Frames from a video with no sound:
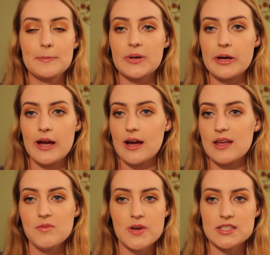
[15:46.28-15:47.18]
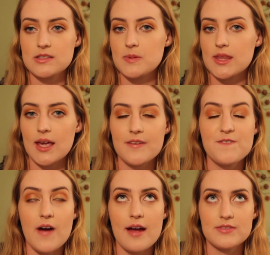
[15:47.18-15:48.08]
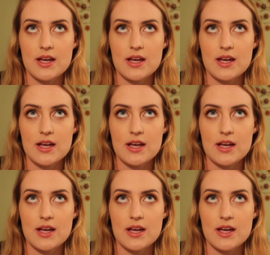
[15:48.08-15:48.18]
But it must have been like 5